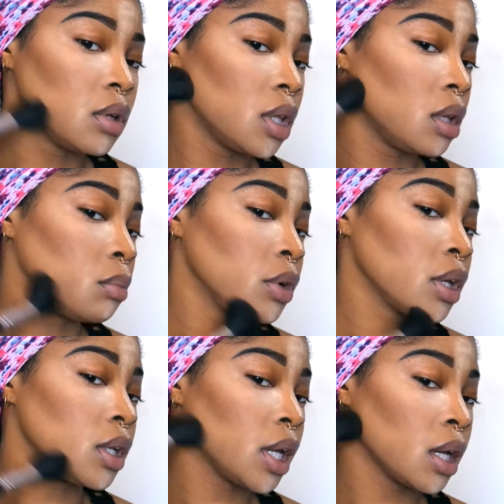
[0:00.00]
and then bring
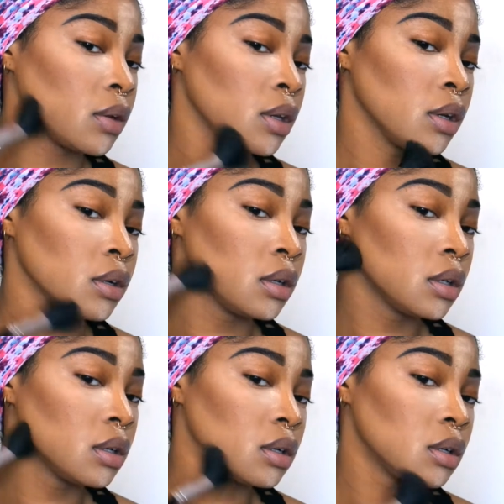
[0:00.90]
it down here
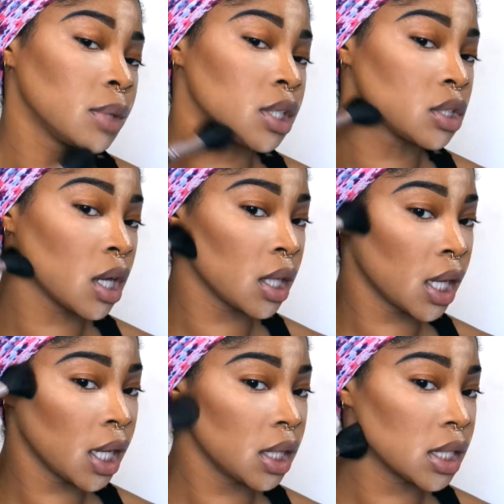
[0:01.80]
on my jawline.